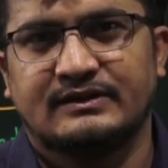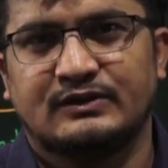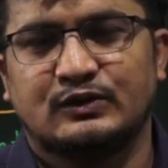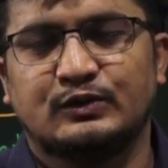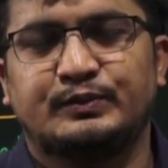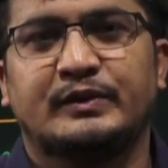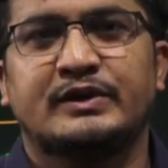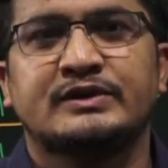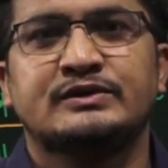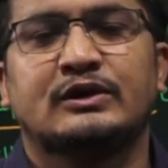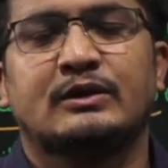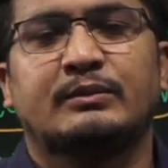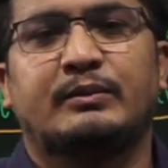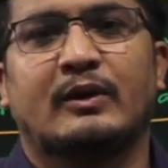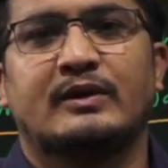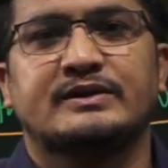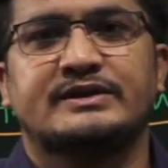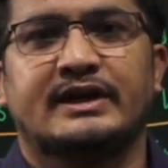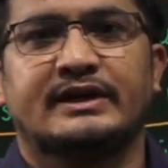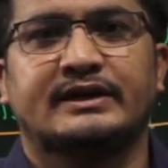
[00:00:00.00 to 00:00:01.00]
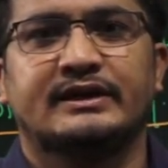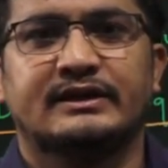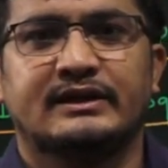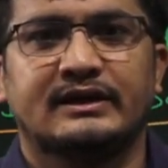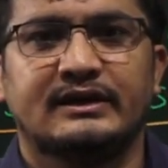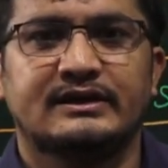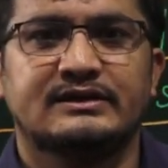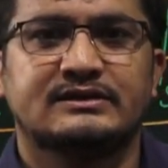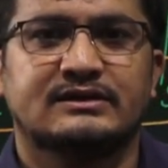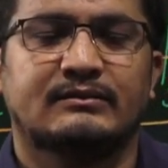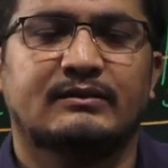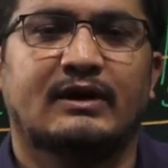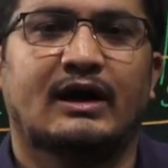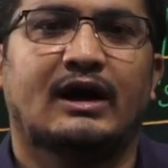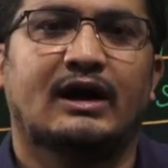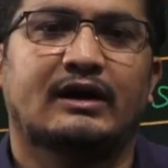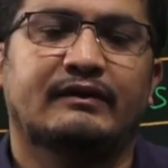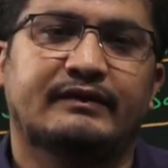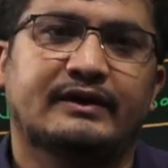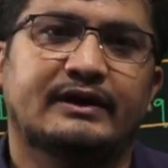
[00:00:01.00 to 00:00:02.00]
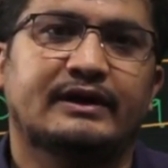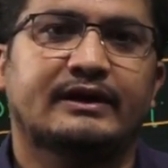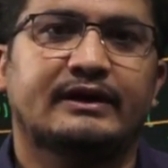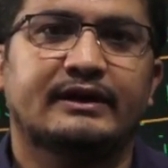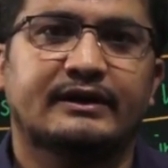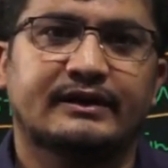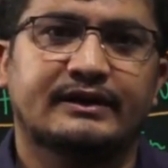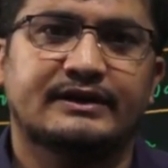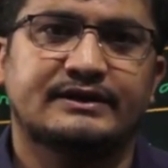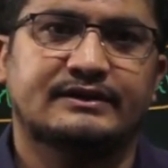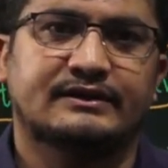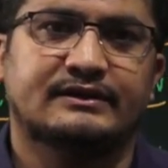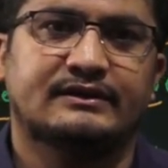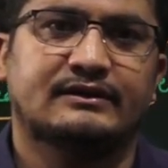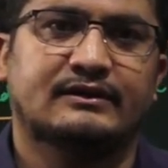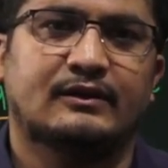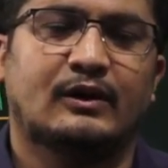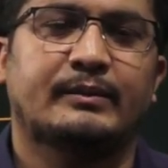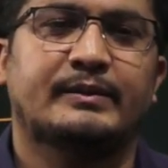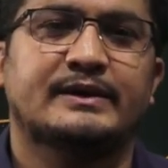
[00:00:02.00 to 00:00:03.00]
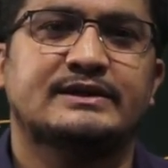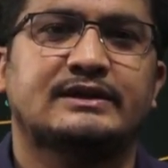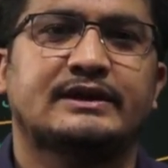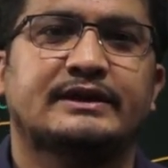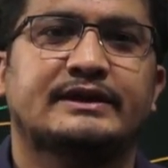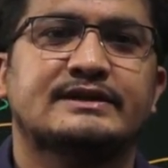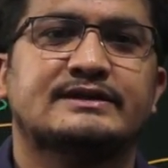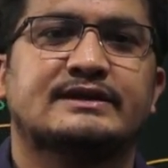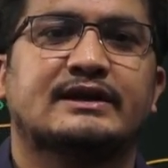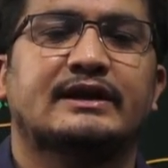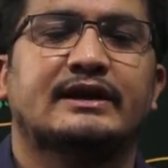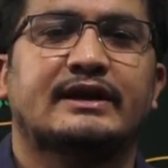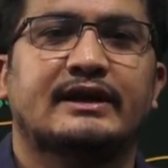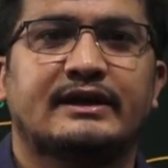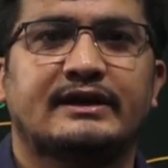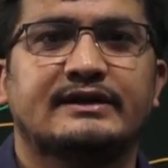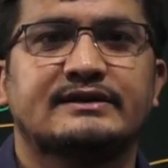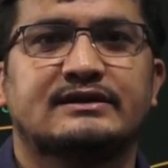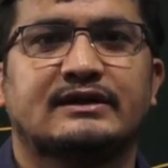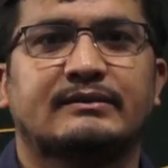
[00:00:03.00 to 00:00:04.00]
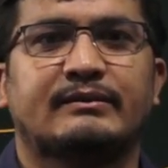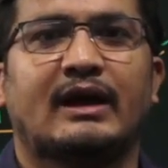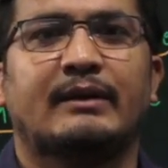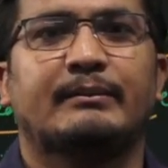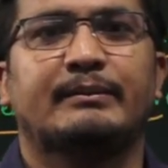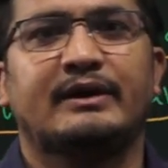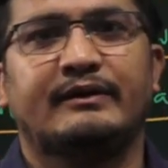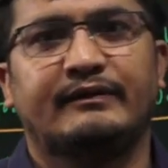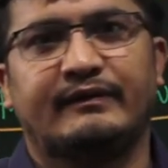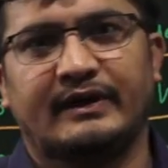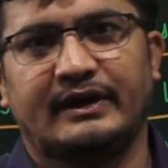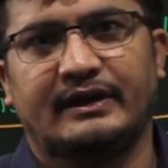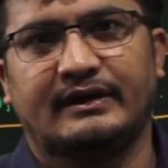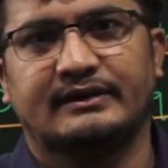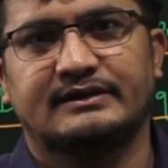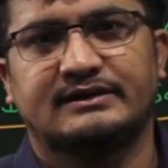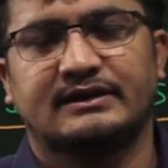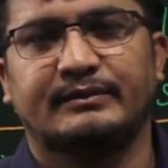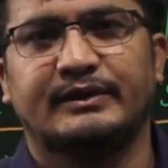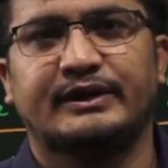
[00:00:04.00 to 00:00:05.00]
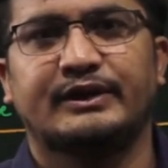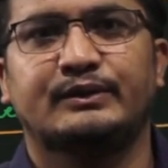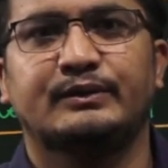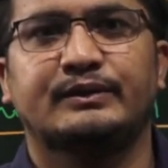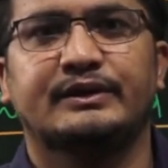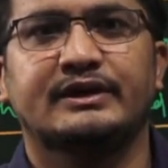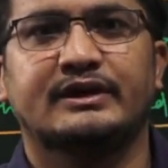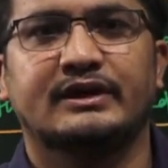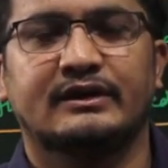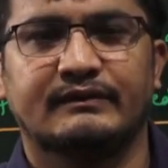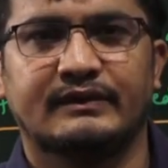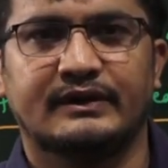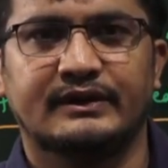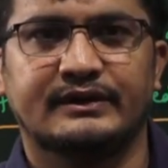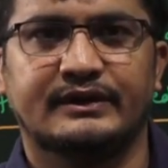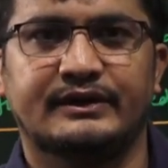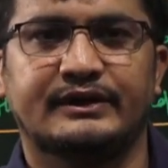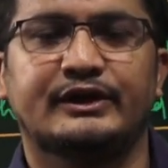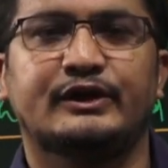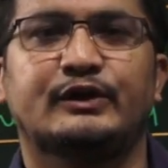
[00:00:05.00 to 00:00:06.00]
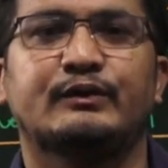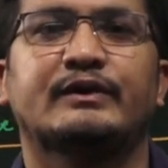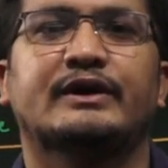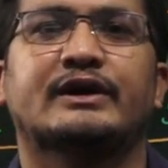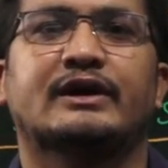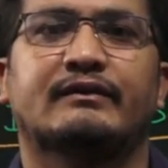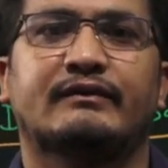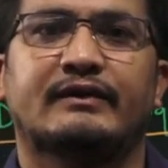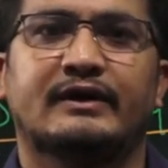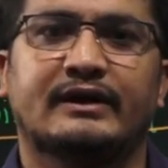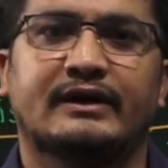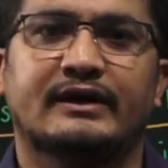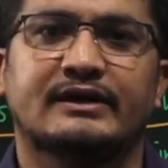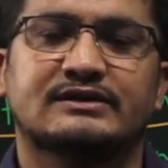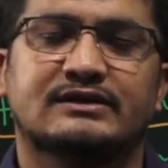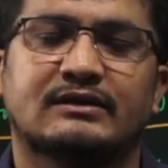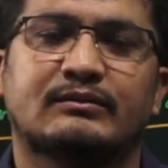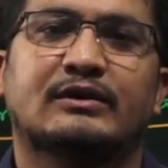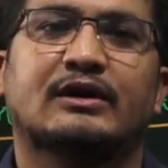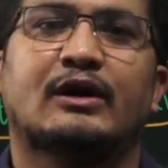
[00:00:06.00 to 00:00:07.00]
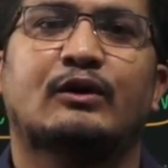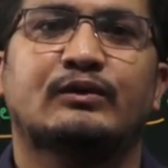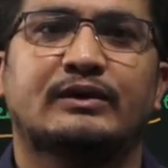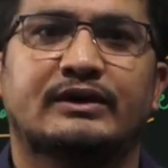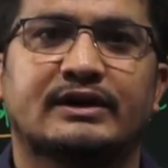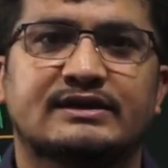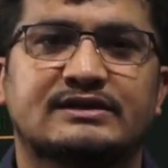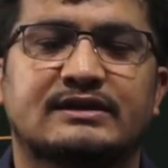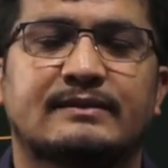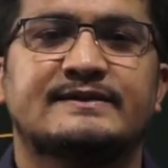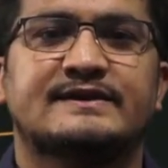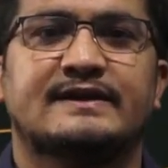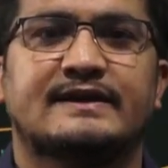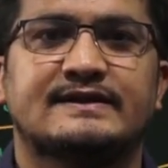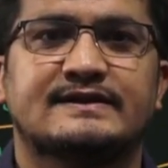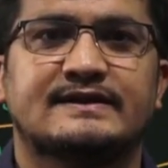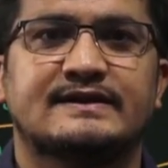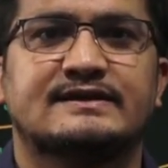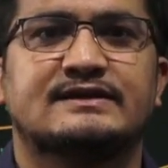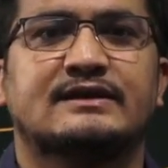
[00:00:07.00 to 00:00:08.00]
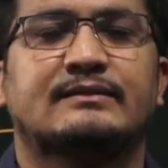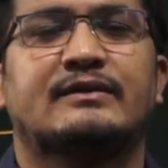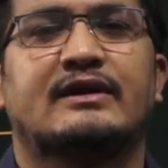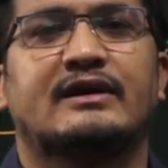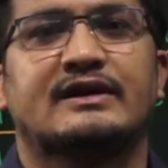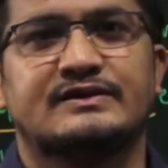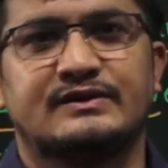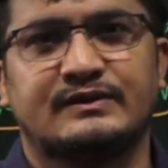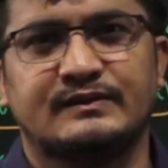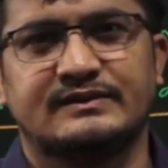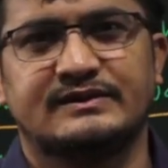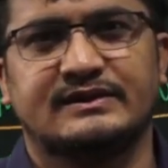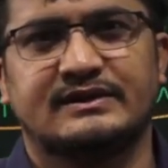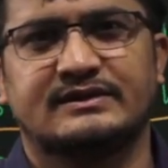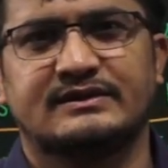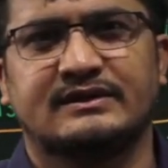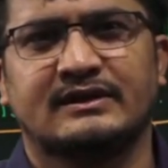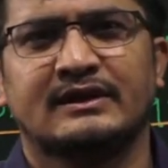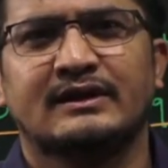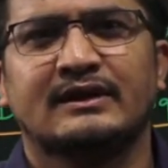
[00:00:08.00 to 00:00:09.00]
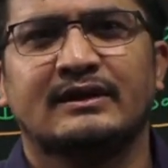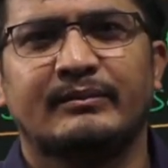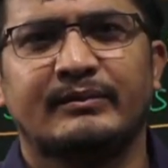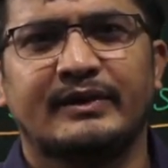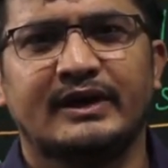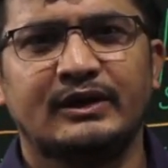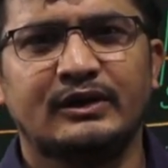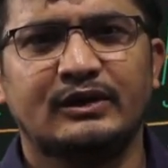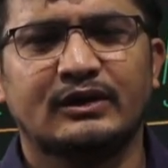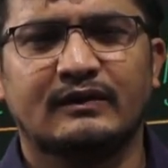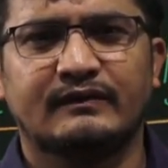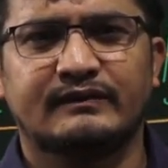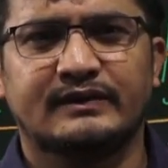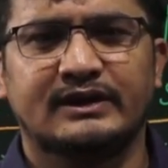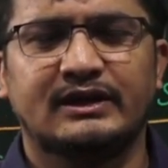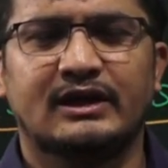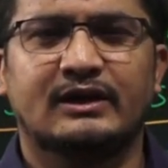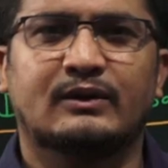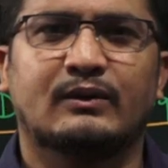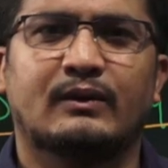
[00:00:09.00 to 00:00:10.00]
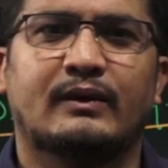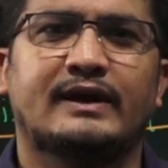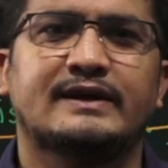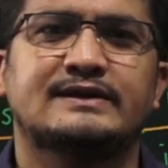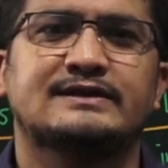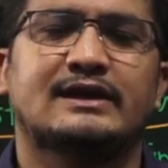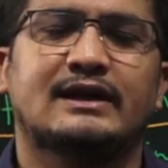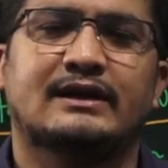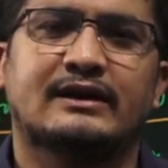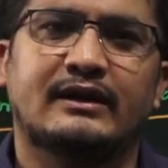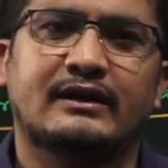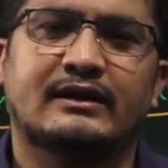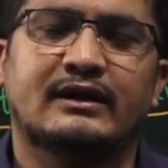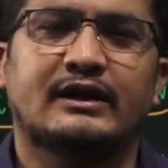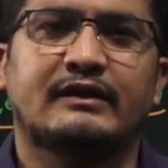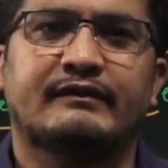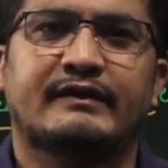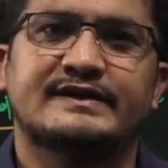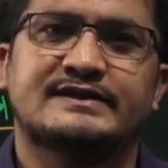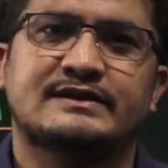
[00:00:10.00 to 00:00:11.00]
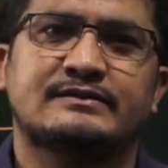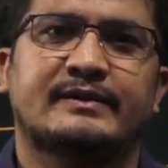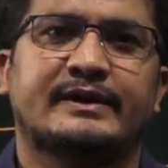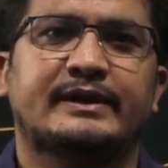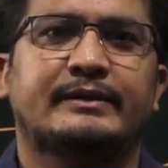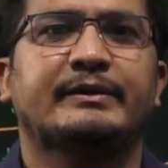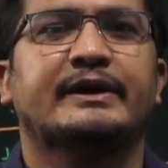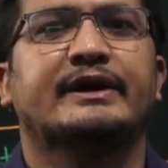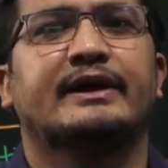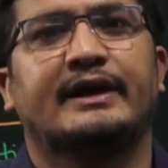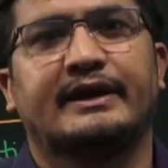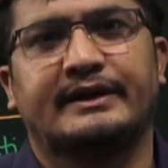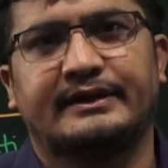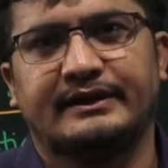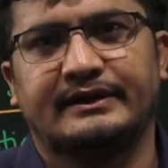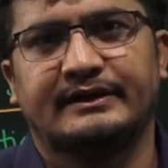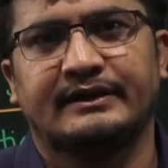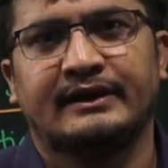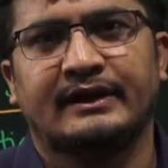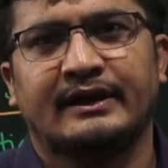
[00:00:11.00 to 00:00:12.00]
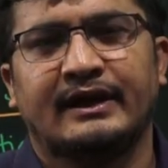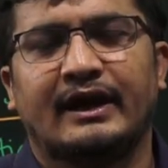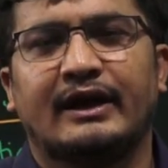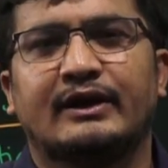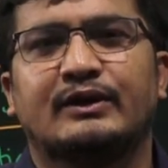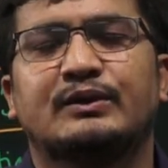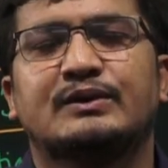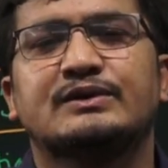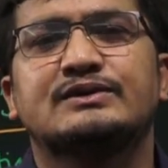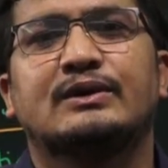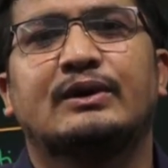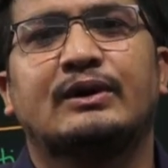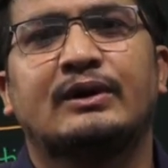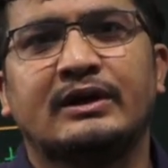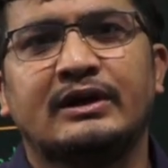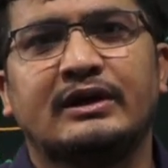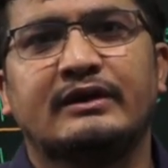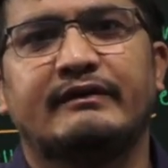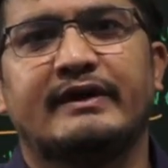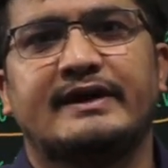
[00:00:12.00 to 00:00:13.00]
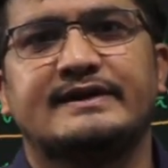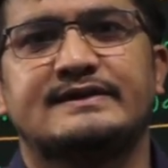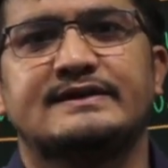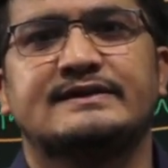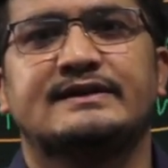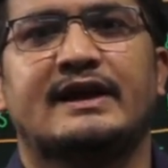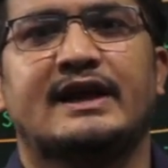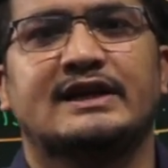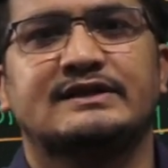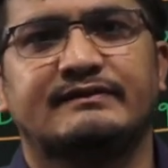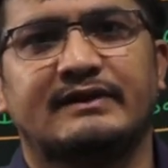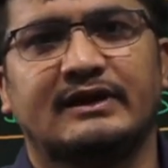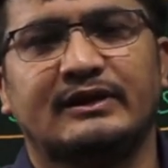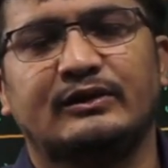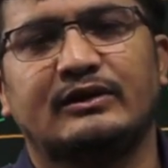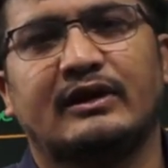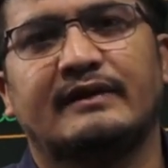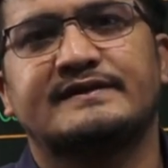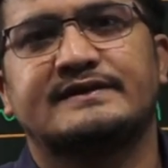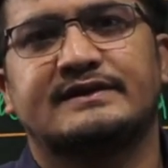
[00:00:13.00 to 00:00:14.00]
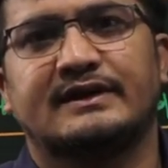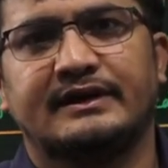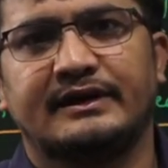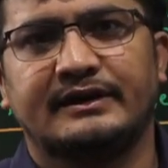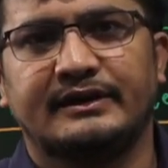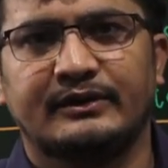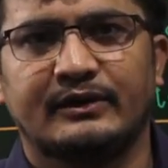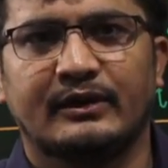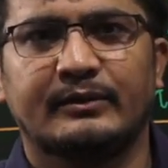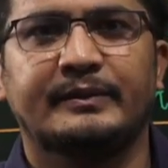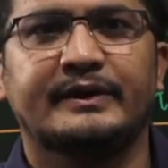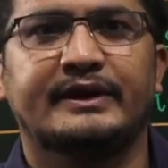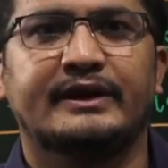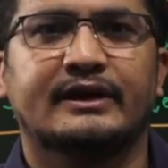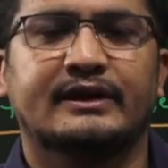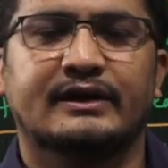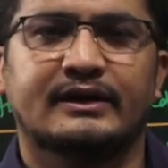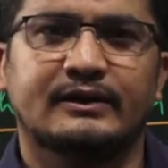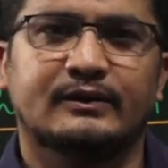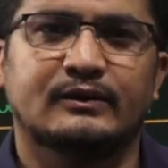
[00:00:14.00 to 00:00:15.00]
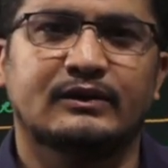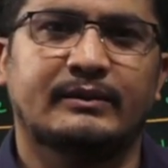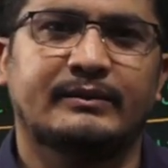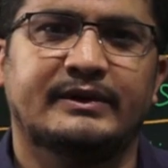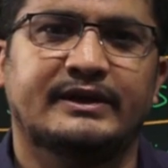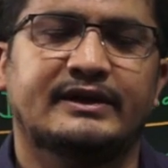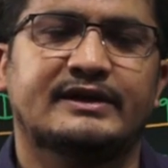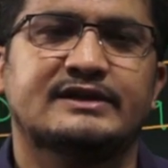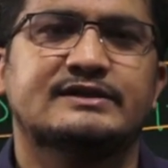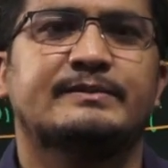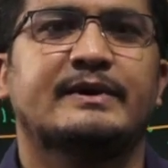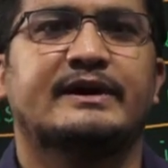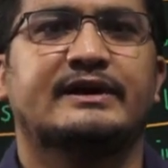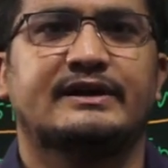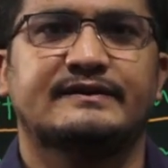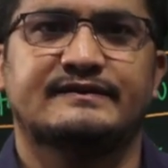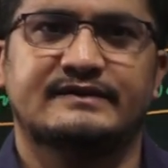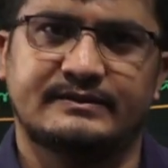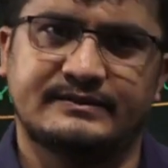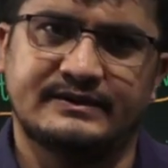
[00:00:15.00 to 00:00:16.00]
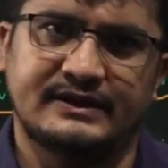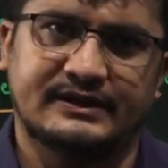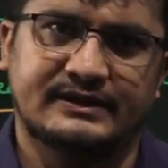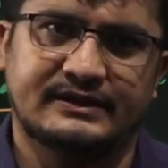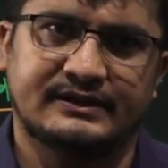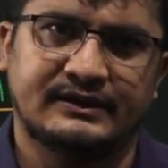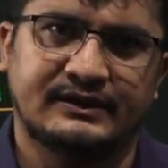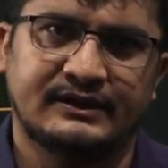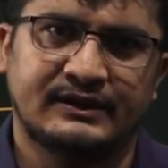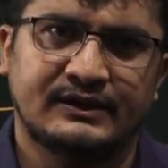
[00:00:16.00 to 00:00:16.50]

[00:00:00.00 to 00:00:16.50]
Suppose your project includes some hardware integration, obviously it is containing some amplifier, some A to D converter, D to A converter, some counter, some sensor, some transducers, many of the electronics, electrical devices might be connected. And those all devices as well you have studied in your B.Tech curriculum in the respective subject.